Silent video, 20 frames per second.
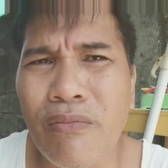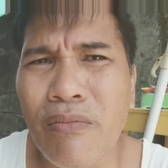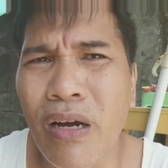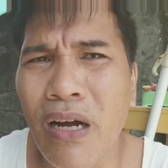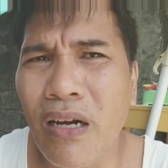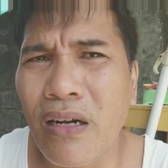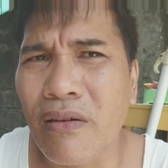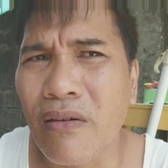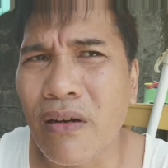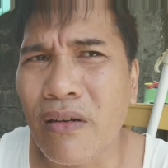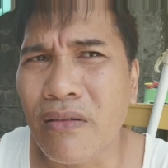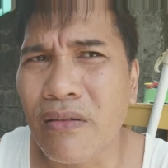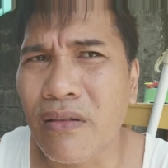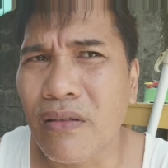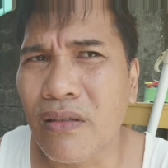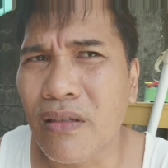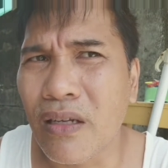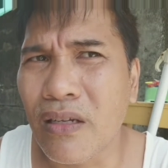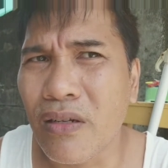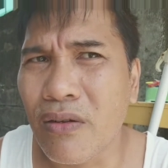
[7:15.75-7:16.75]
background.
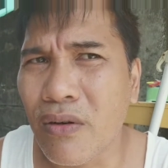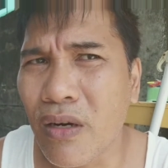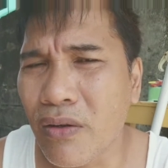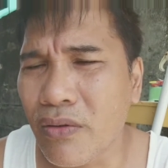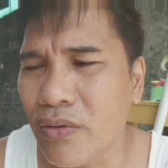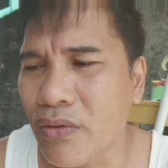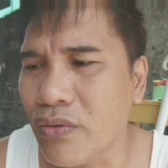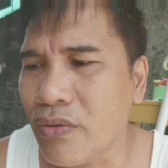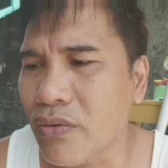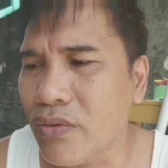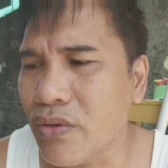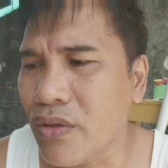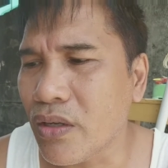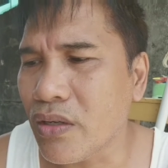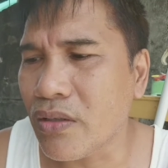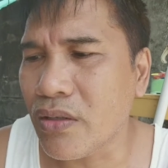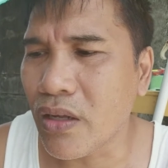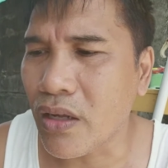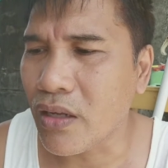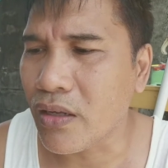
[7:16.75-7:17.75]
They know how to use
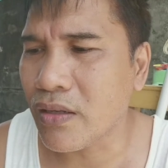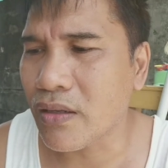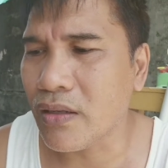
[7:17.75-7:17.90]
this thing.